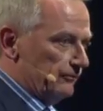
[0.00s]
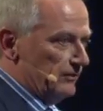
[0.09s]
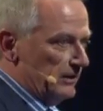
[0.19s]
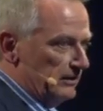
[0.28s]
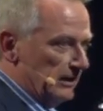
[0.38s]

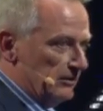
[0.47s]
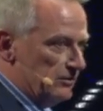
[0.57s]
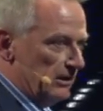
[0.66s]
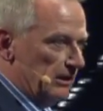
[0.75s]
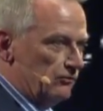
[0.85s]
of in
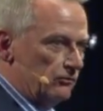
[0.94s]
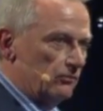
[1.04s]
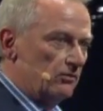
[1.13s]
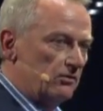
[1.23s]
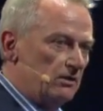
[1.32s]
that
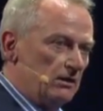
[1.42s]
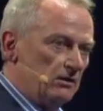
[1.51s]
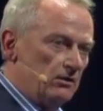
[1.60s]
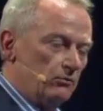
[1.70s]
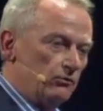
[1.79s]
ancient
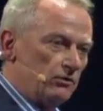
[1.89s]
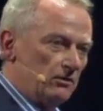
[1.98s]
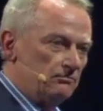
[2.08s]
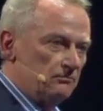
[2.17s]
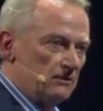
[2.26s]

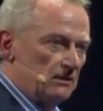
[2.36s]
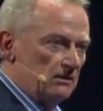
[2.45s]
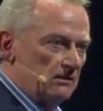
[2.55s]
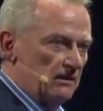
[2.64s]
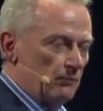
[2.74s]
culture
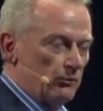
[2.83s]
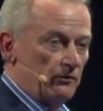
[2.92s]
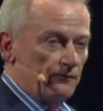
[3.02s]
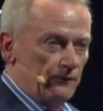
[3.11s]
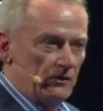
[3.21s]
and
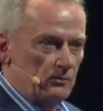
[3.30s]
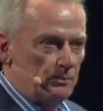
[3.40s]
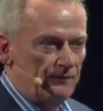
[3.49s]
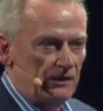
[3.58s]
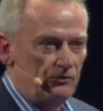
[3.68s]
was the
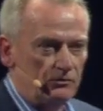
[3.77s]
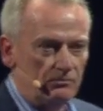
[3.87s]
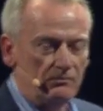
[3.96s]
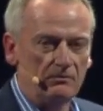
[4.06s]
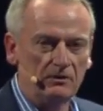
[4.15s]
first
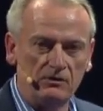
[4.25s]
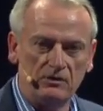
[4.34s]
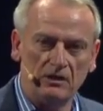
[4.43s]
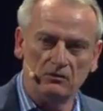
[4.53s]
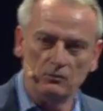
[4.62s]
profession. The
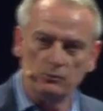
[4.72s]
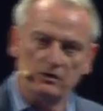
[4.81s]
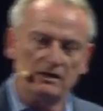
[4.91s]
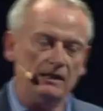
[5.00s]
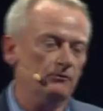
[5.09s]
second
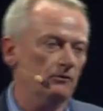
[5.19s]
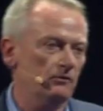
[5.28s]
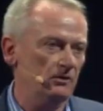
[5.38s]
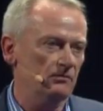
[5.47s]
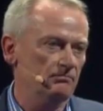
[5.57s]
was
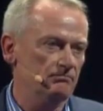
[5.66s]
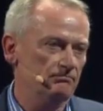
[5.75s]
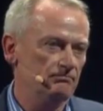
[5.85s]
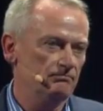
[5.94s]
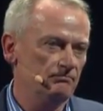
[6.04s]
accountancy.
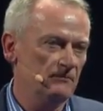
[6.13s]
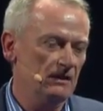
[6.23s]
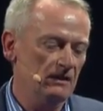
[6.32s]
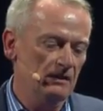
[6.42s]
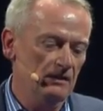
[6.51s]

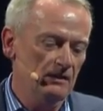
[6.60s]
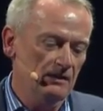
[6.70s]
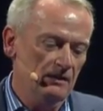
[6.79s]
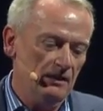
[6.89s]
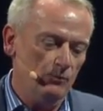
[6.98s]

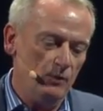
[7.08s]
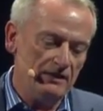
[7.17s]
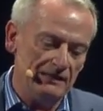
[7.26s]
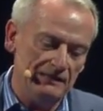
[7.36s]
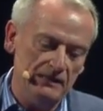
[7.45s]
And
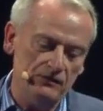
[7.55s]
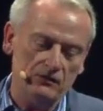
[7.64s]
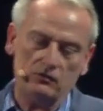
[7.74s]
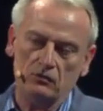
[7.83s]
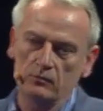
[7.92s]
where that
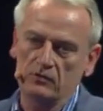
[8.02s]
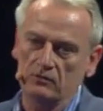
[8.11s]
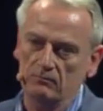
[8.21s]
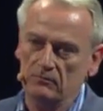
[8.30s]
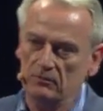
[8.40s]
leads us to is
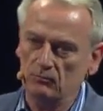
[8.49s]
that